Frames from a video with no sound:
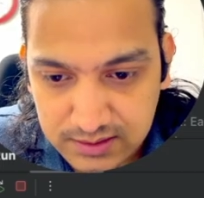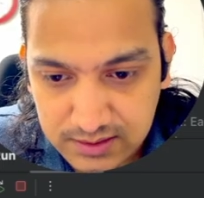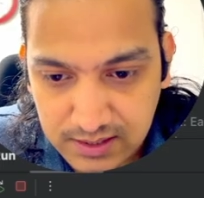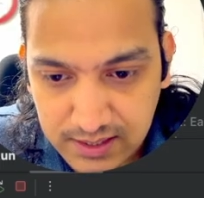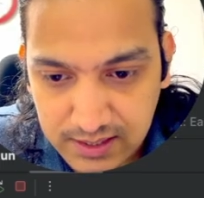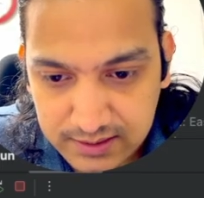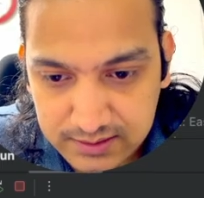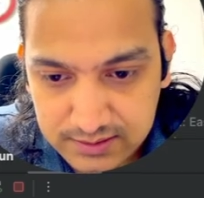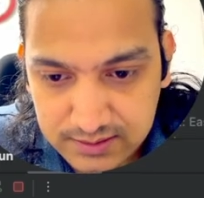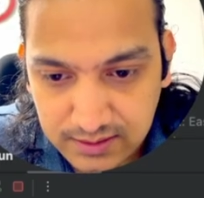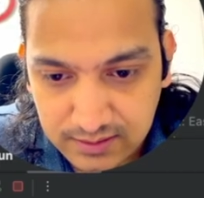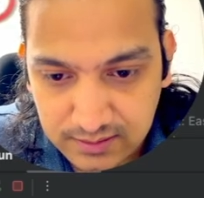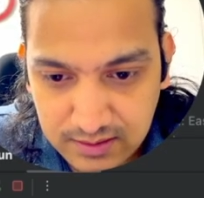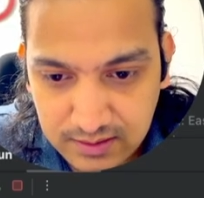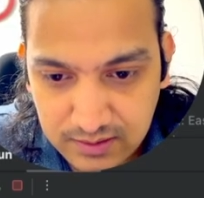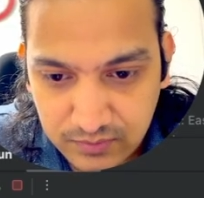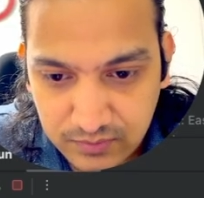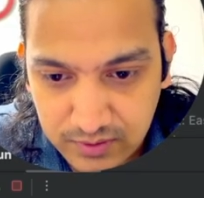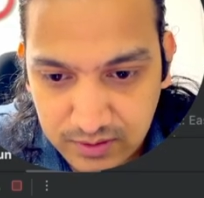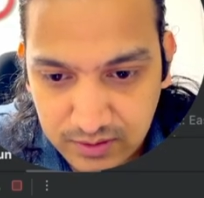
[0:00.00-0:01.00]
collection,
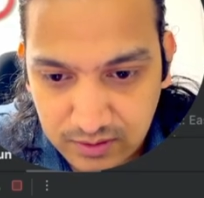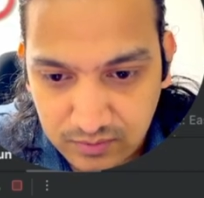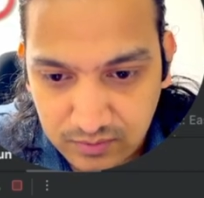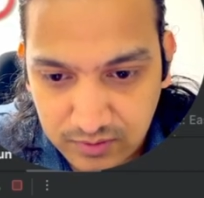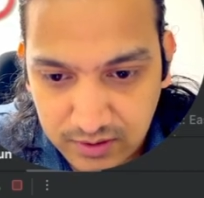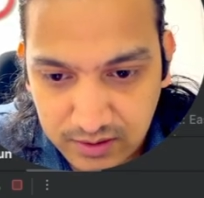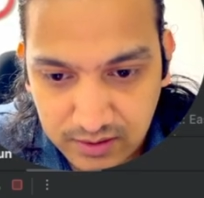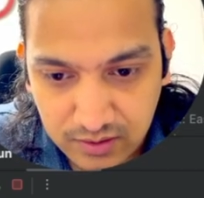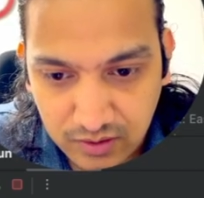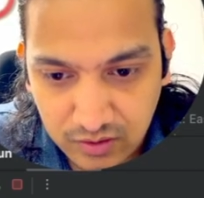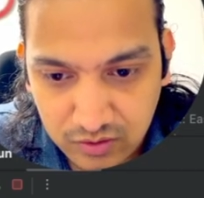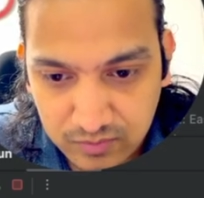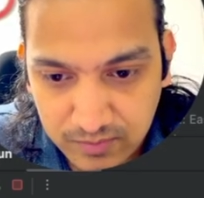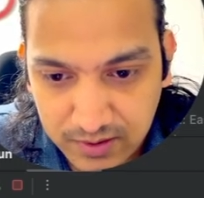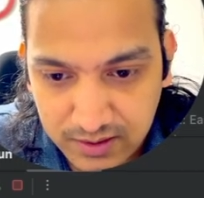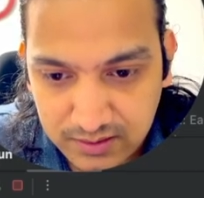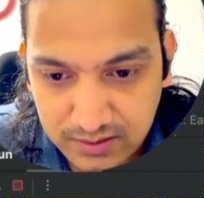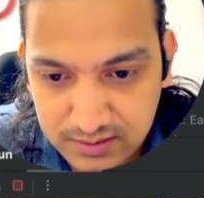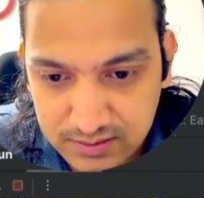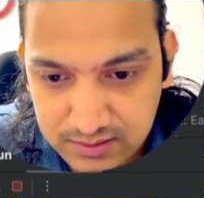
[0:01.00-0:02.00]
we don't want
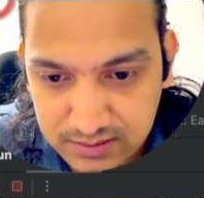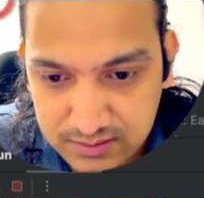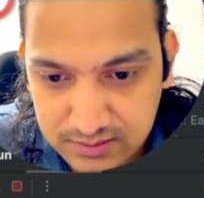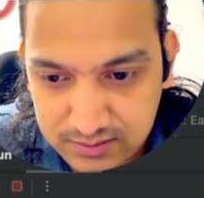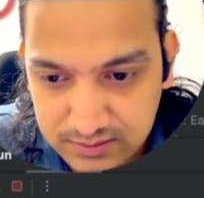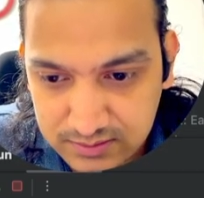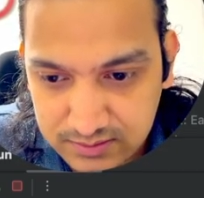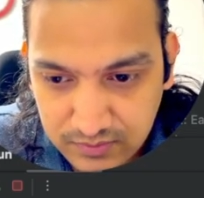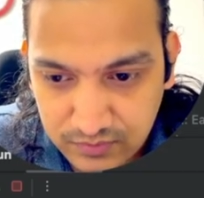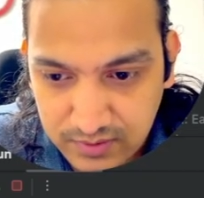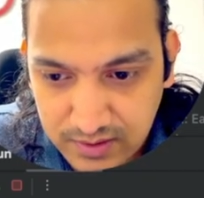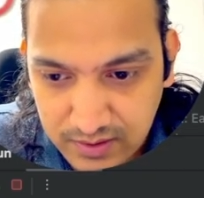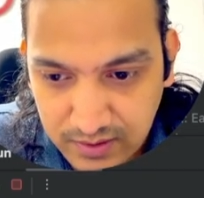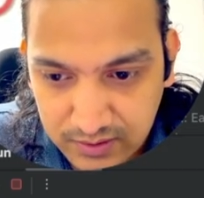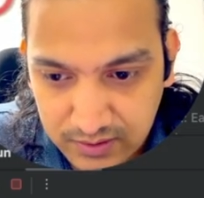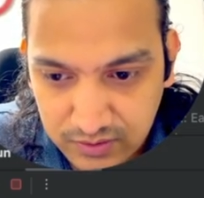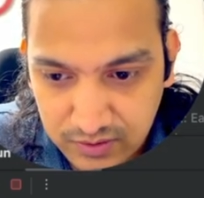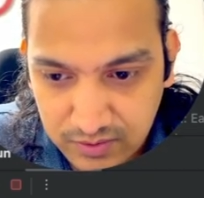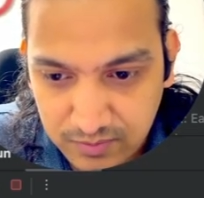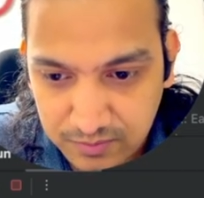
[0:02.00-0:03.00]
document. We
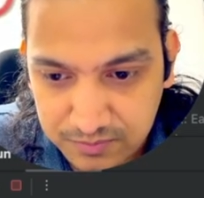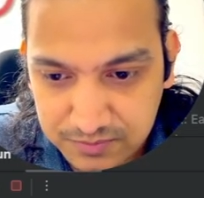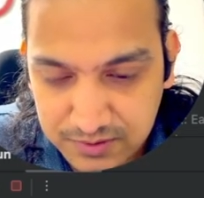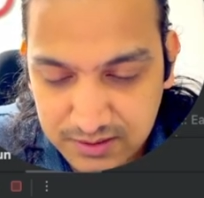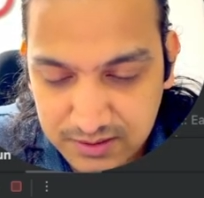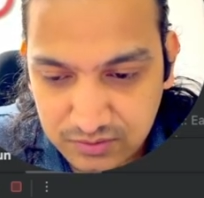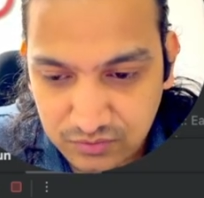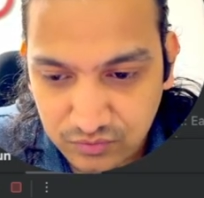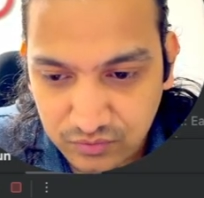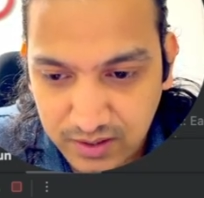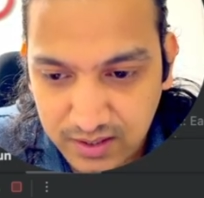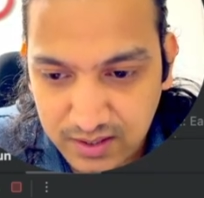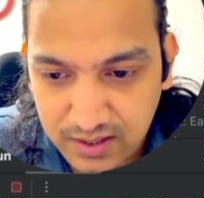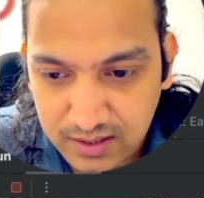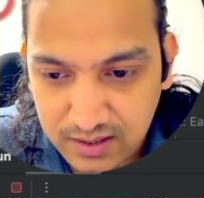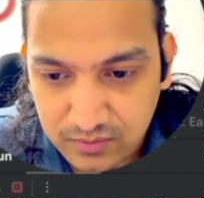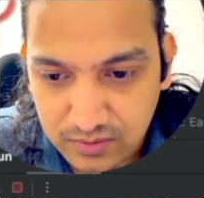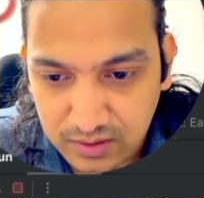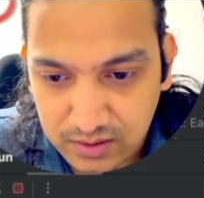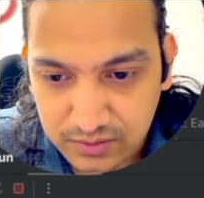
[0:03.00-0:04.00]
want to remove this where
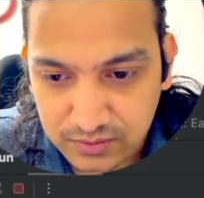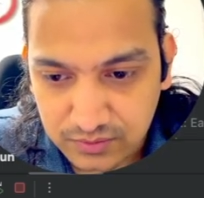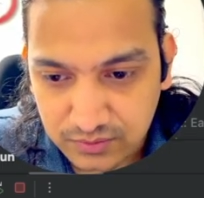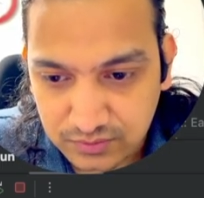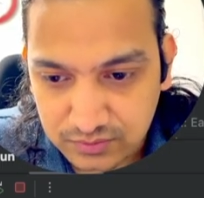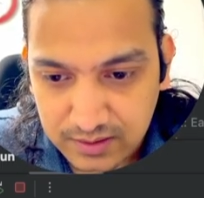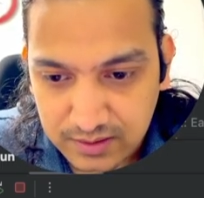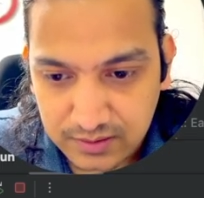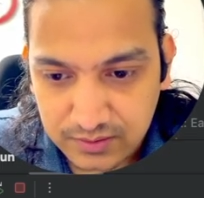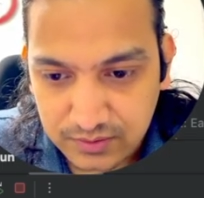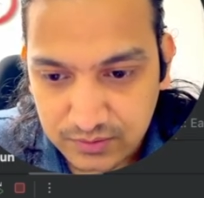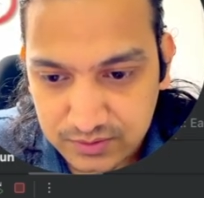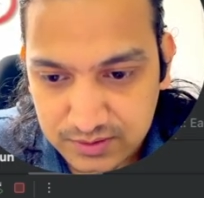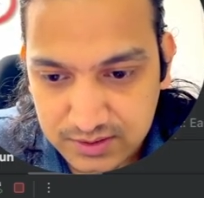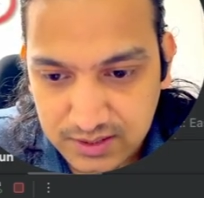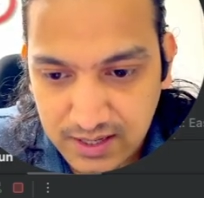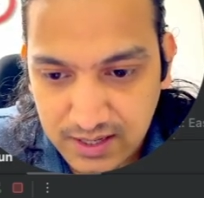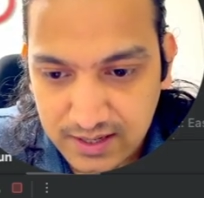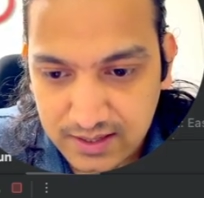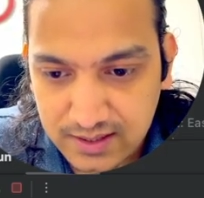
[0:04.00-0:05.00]
equal to
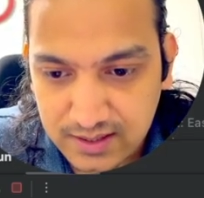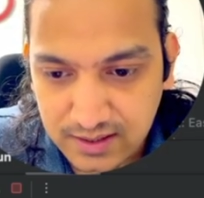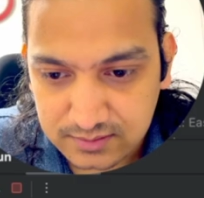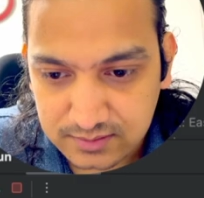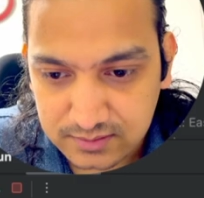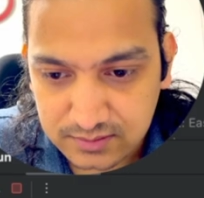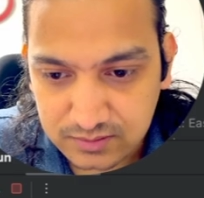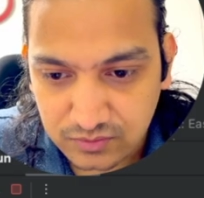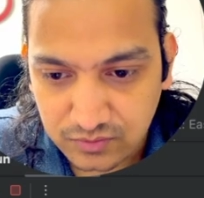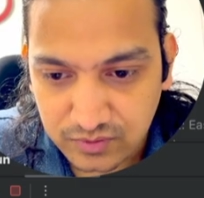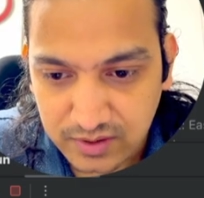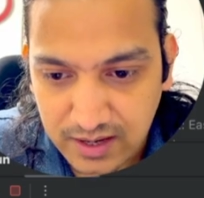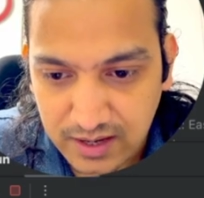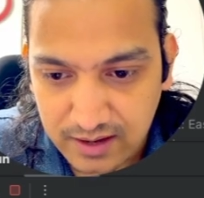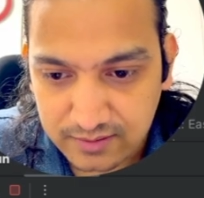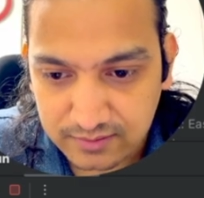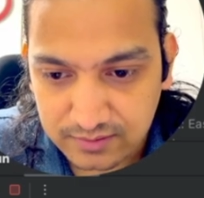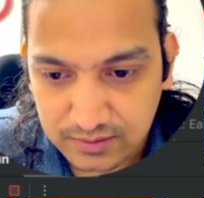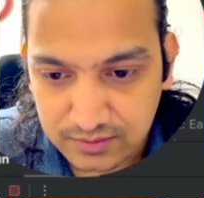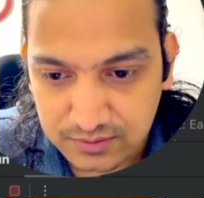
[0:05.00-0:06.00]
user I D. So we
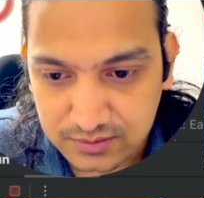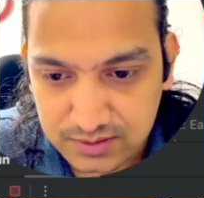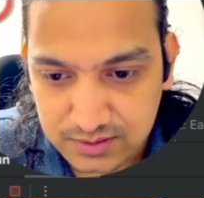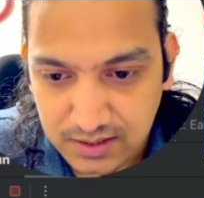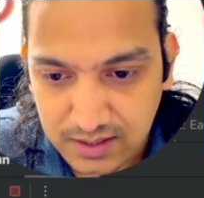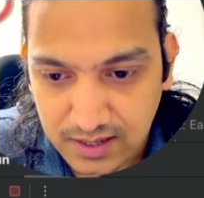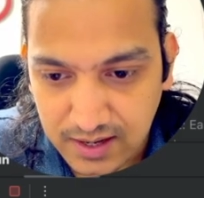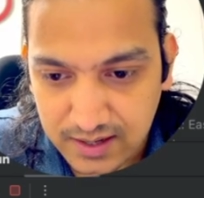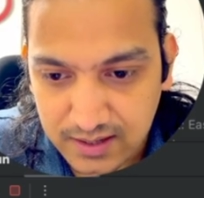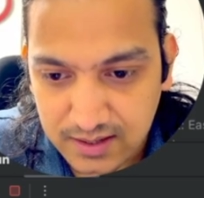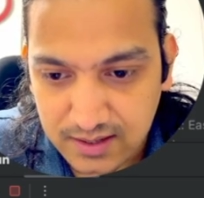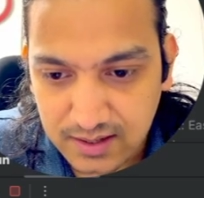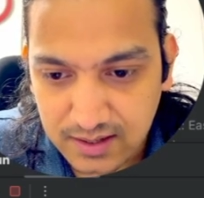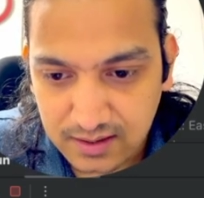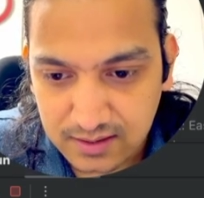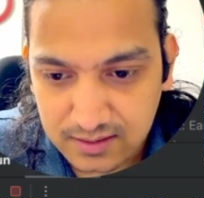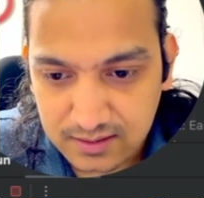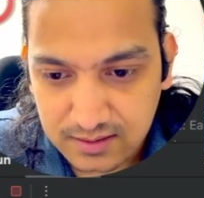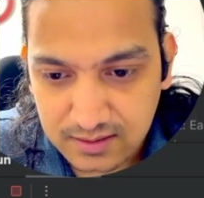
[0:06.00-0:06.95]
have user I D.